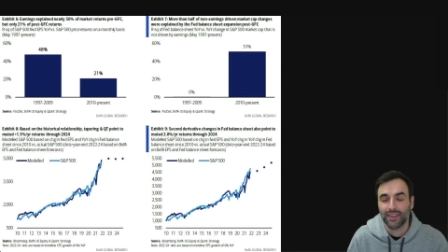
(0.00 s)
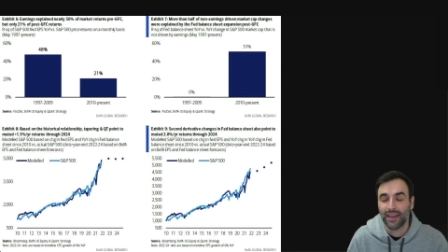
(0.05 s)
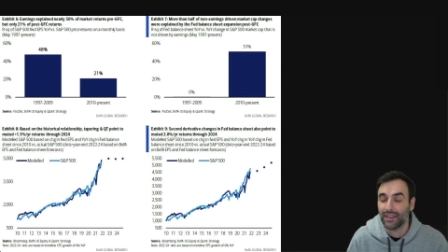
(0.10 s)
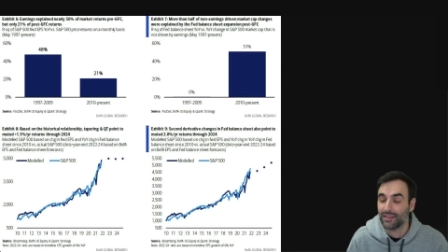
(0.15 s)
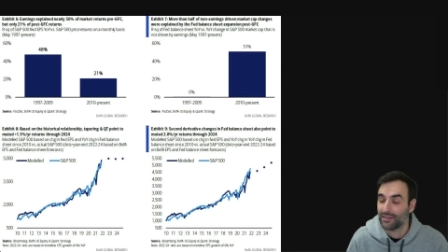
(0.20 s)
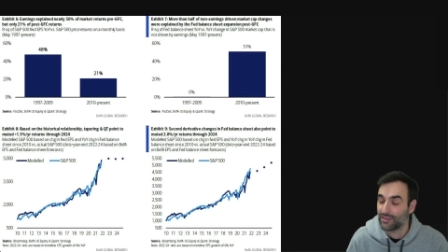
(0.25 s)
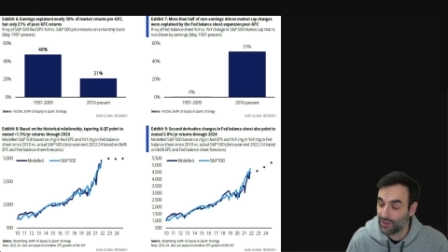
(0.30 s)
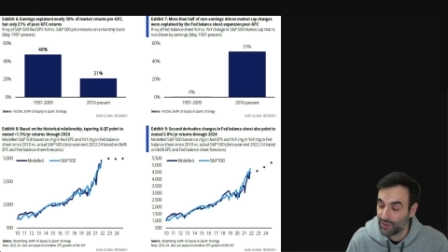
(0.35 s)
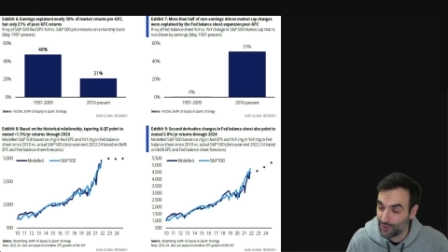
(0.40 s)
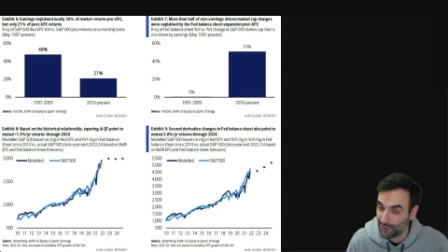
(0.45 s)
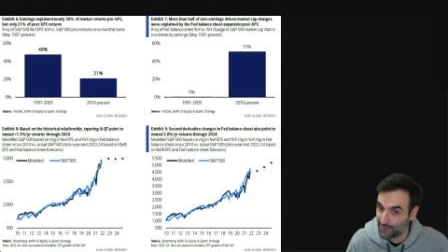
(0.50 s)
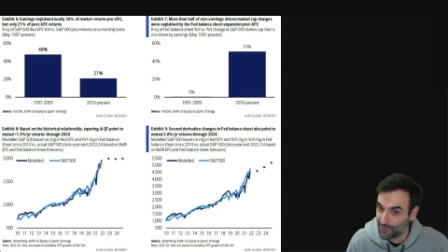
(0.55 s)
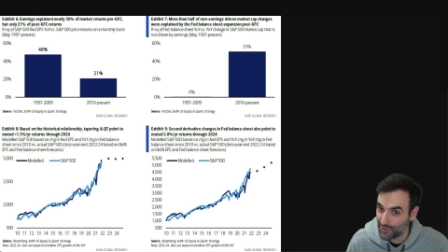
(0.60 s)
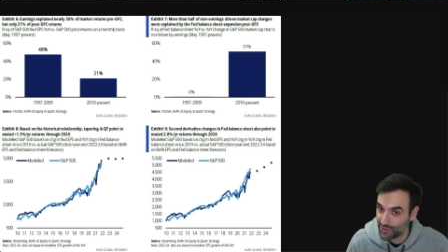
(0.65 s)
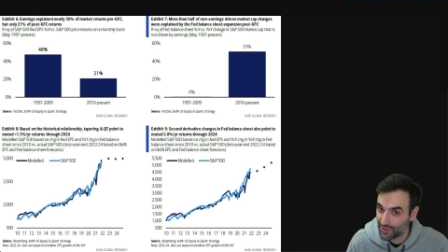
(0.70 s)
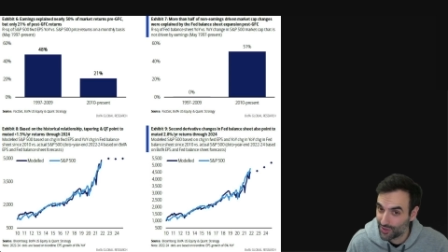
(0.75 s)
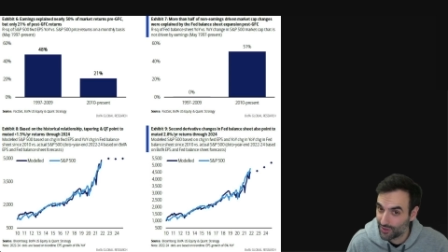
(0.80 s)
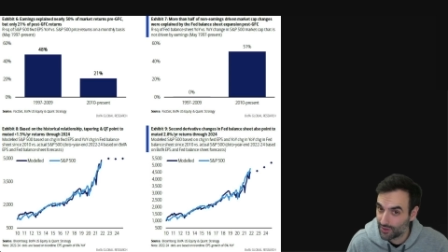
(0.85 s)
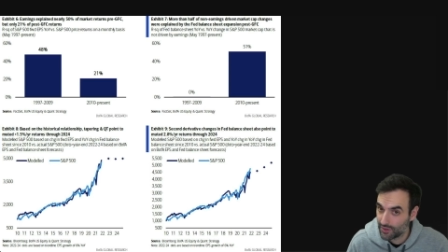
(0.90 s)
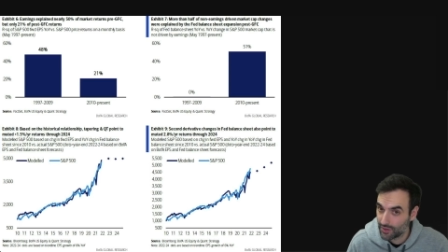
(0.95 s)
That's
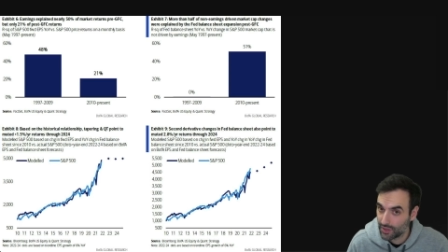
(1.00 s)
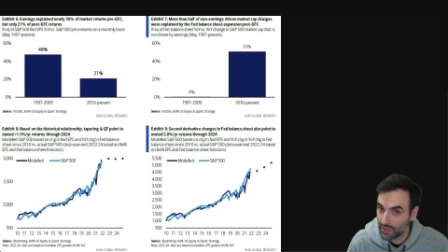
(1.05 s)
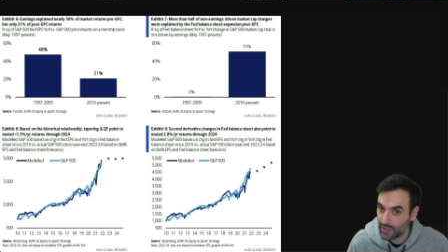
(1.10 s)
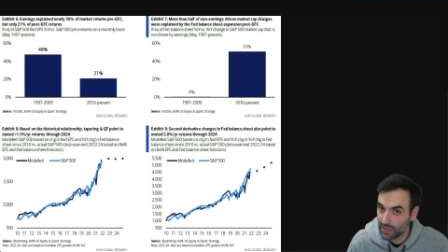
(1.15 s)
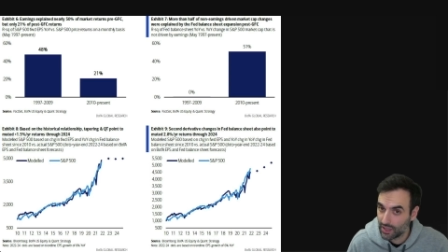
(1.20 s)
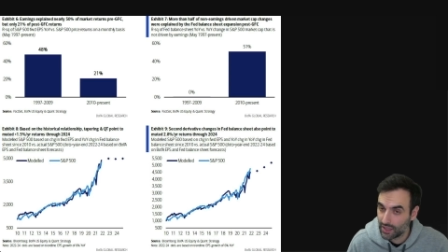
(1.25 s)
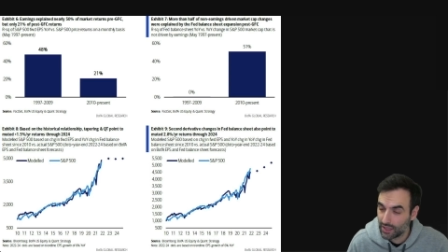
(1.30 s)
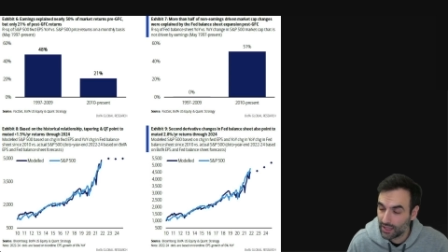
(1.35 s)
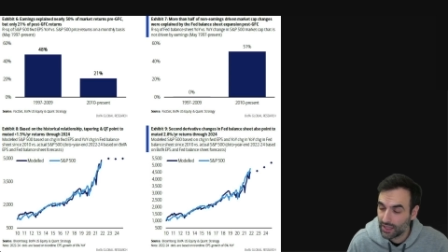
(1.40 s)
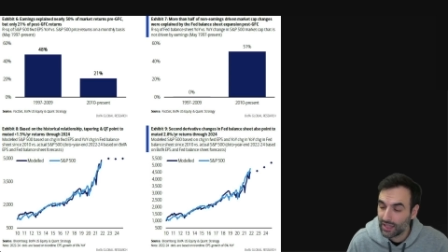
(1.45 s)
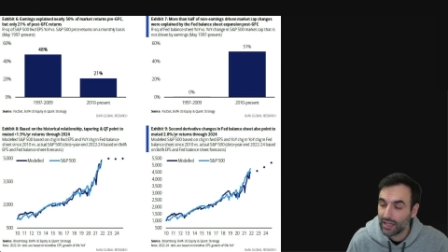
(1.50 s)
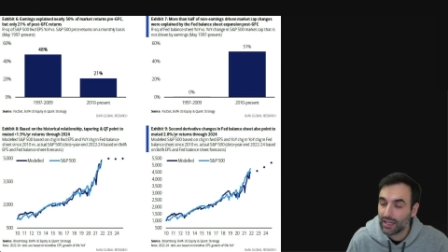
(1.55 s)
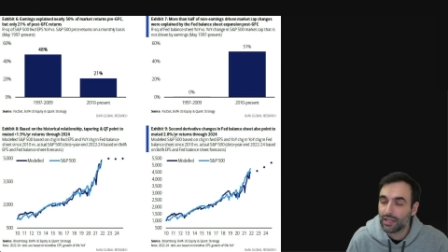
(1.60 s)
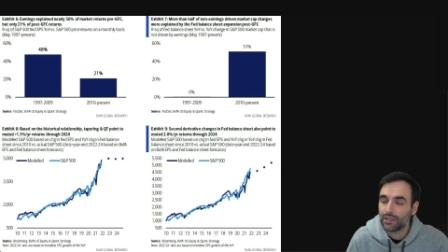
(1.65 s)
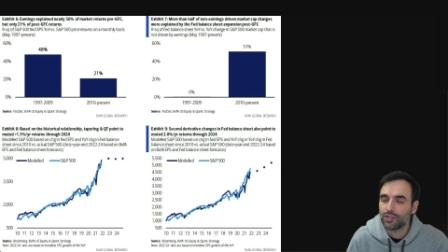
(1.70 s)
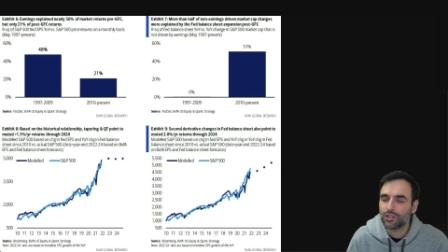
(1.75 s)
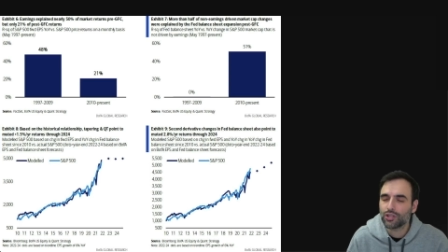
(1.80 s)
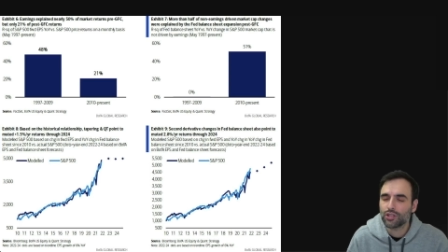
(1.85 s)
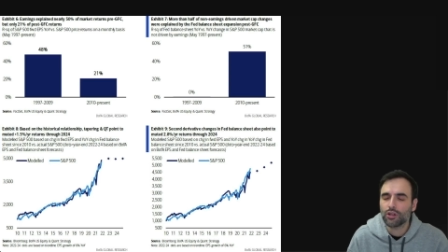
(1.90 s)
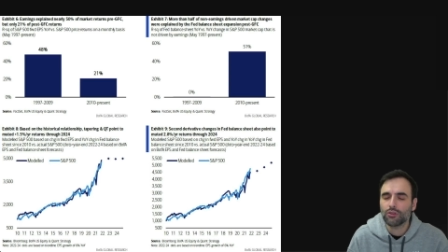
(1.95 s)
huge.
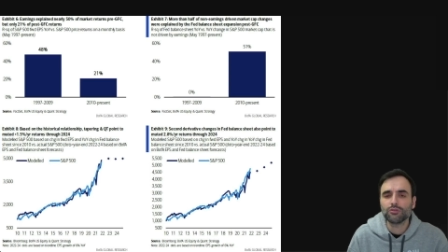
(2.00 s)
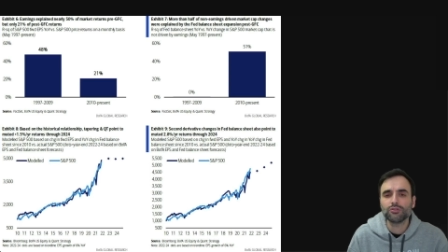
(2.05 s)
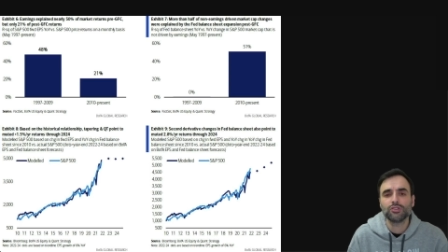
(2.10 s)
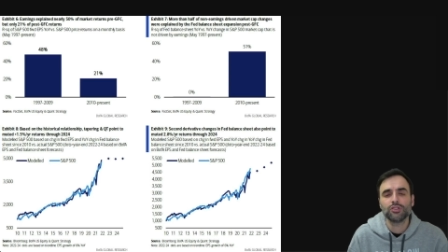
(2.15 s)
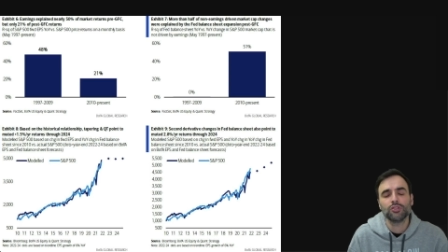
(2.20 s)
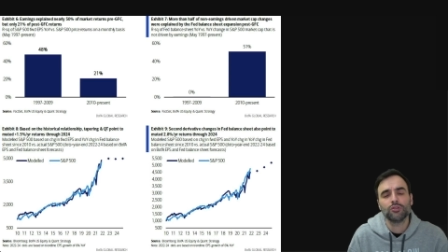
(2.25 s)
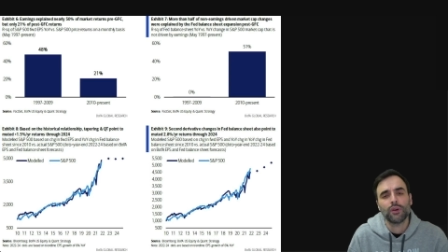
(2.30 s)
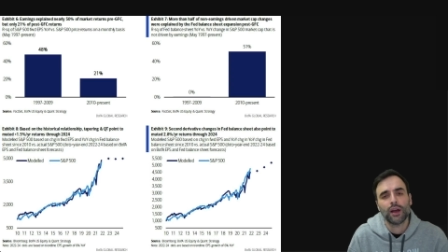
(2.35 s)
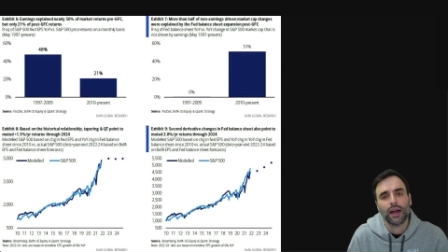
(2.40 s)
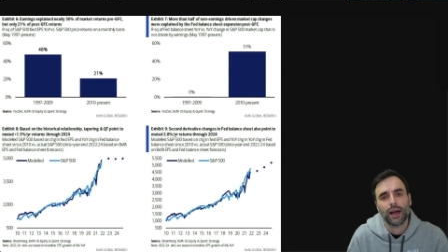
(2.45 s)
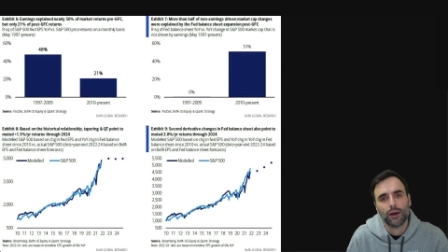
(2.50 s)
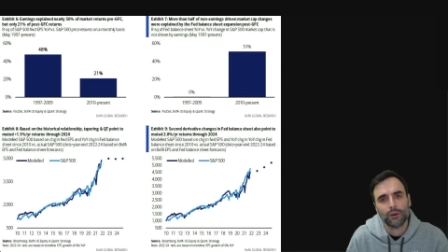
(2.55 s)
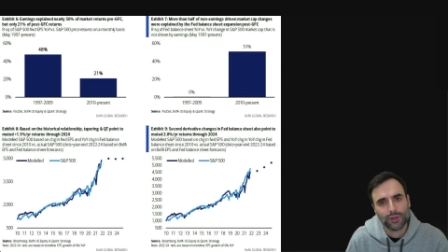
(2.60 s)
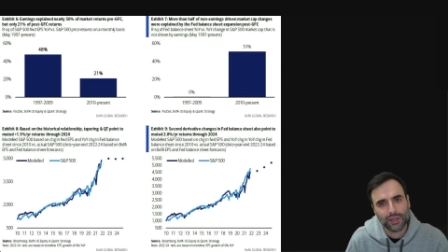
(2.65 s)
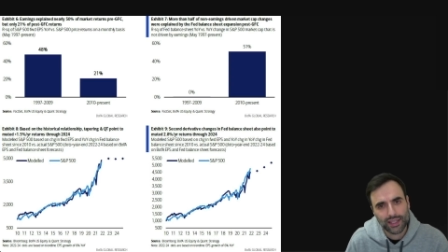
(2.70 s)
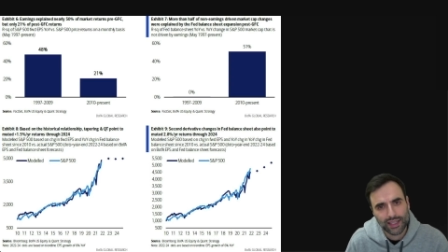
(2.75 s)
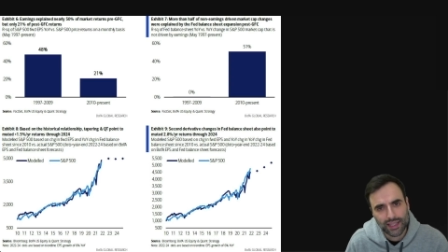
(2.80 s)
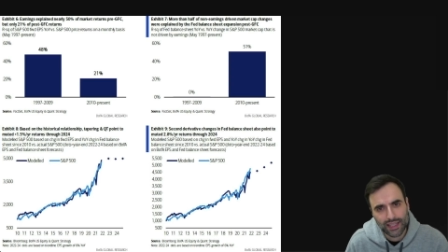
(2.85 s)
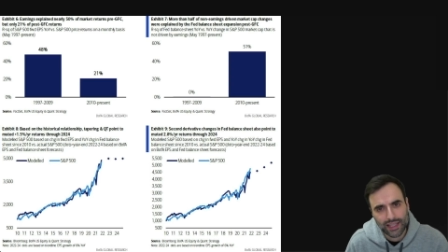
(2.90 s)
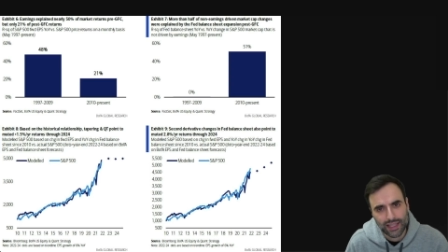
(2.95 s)
It shows you
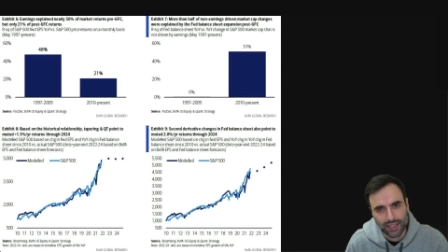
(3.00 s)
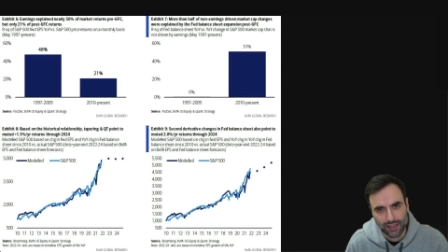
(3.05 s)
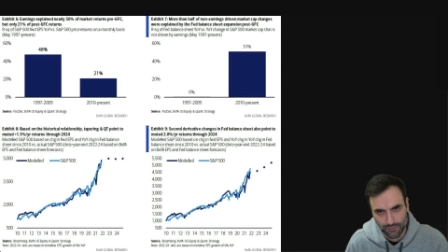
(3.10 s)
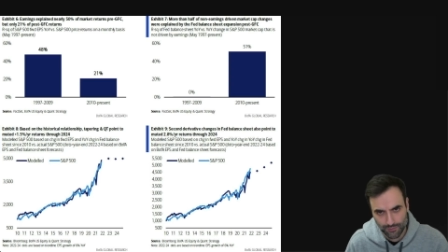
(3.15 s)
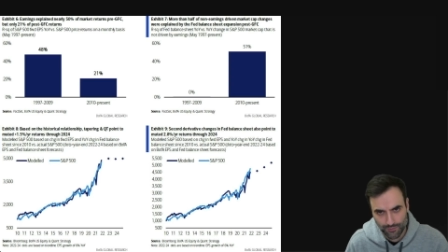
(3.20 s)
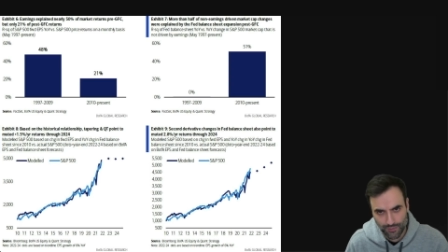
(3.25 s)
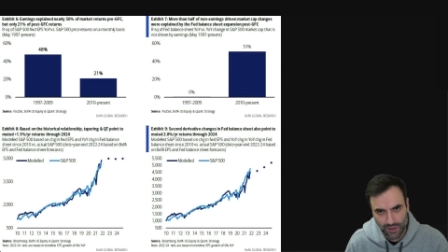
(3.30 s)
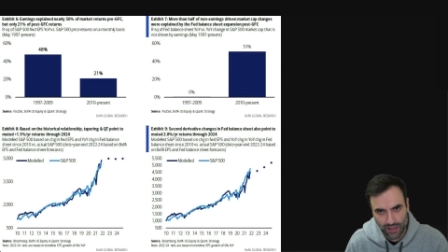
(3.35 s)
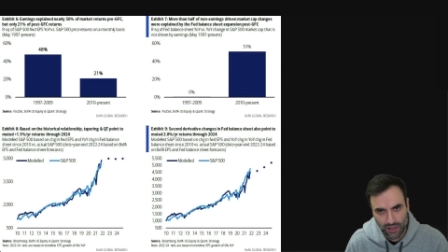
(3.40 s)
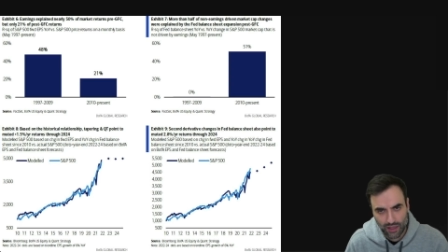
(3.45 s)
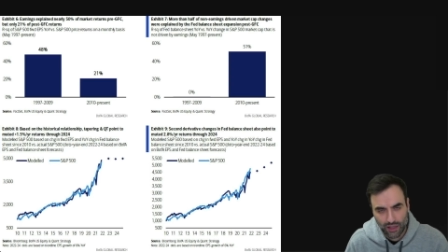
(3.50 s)
how key